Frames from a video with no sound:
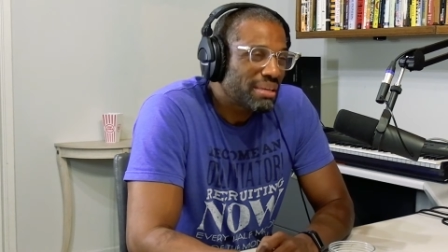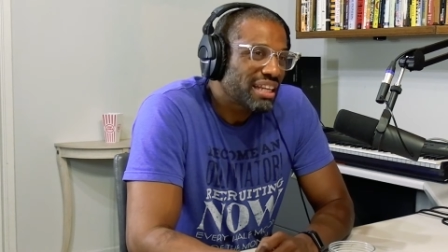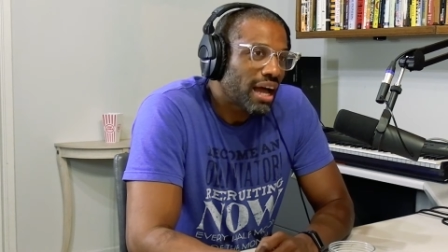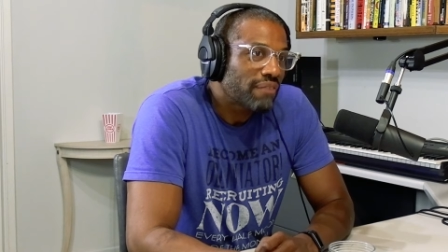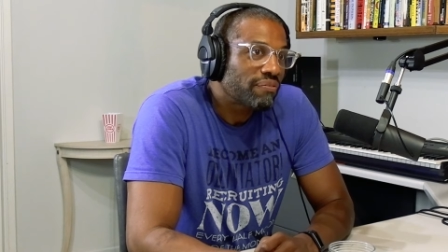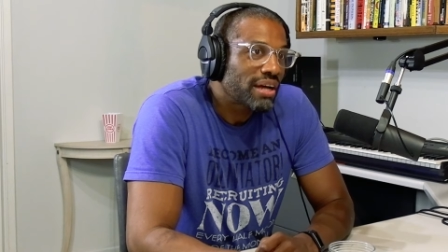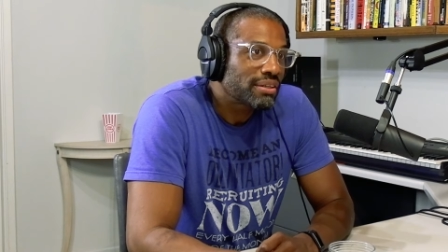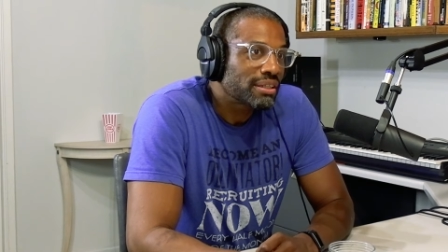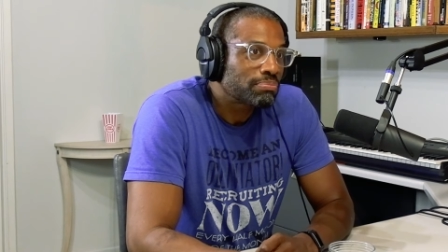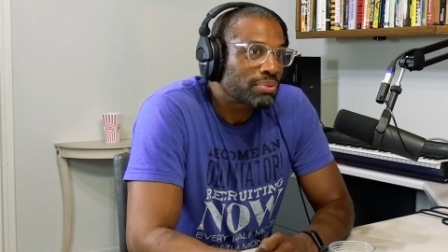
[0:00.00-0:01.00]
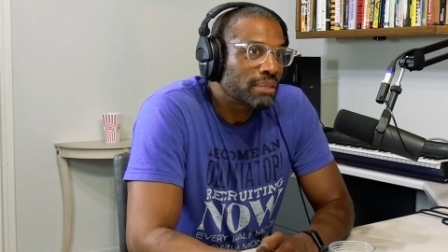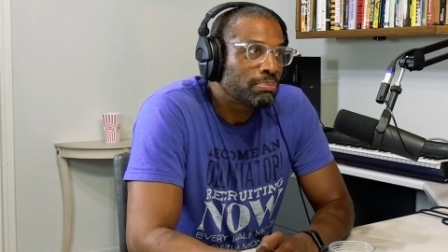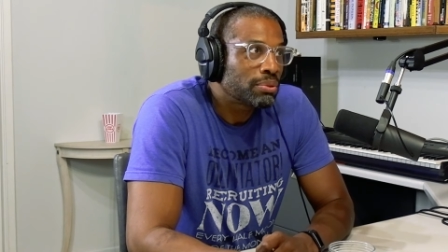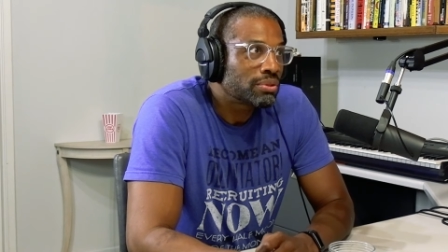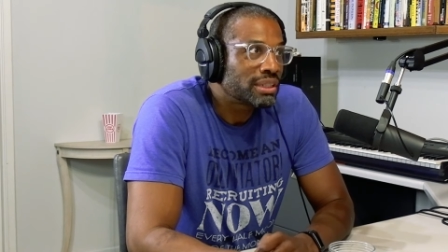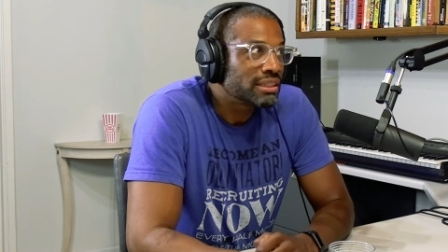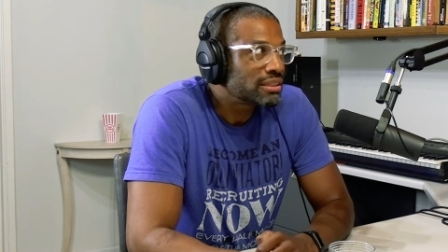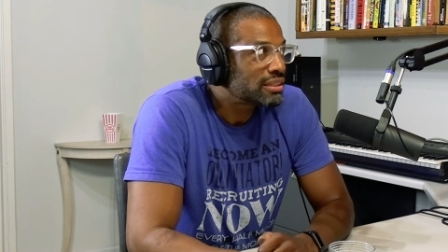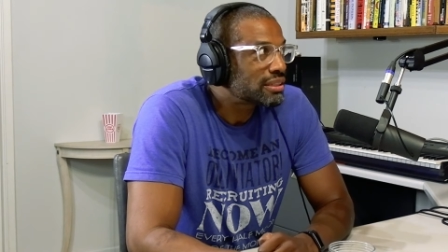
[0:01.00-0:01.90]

I mean, I found it pretty boring.